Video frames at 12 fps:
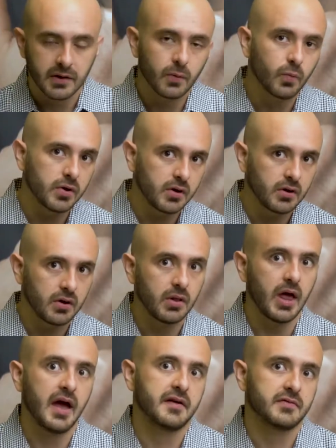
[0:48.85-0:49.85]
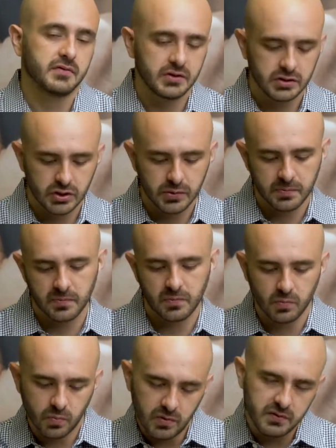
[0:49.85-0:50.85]
We'll actually loop
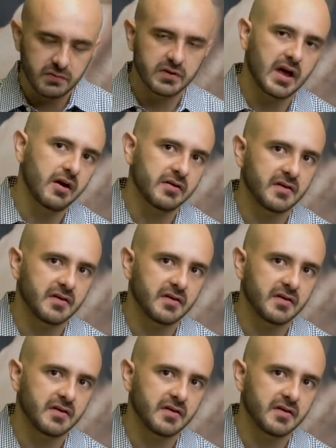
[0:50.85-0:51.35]
down